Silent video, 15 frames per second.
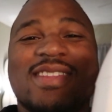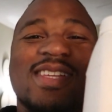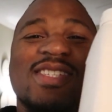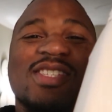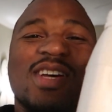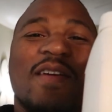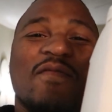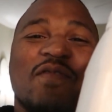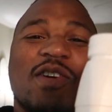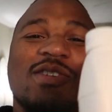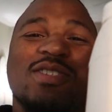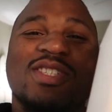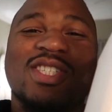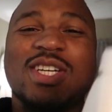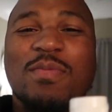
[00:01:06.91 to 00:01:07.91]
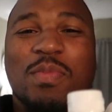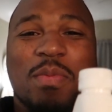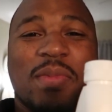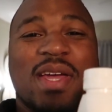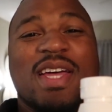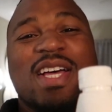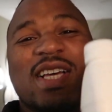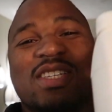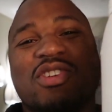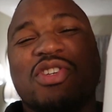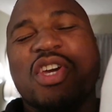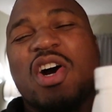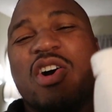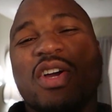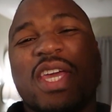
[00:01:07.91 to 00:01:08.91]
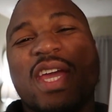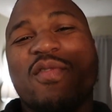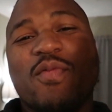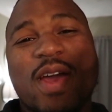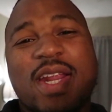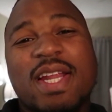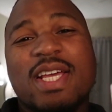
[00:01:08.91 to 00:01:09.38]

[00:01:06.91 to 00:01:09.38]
This is our first supplement. So y'all get ready.